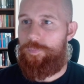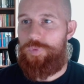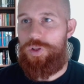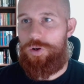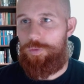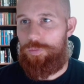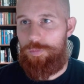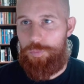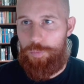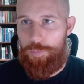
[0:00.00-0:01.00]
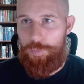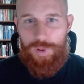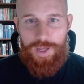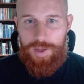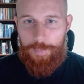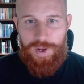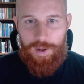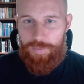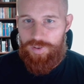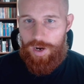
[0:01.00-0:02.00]
You know, play a
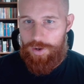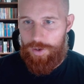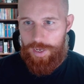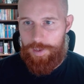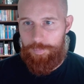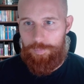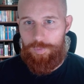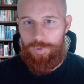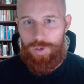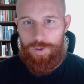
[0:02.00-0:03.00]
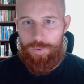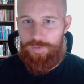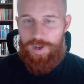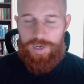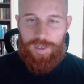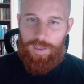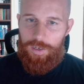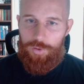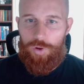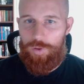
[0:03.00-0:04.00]
pickup soccer game. You know, find an
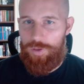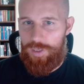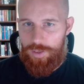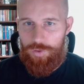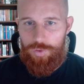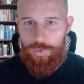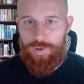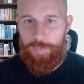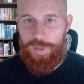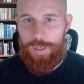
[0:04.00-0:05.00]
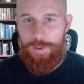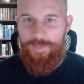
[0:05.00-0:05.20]
adult league to do something.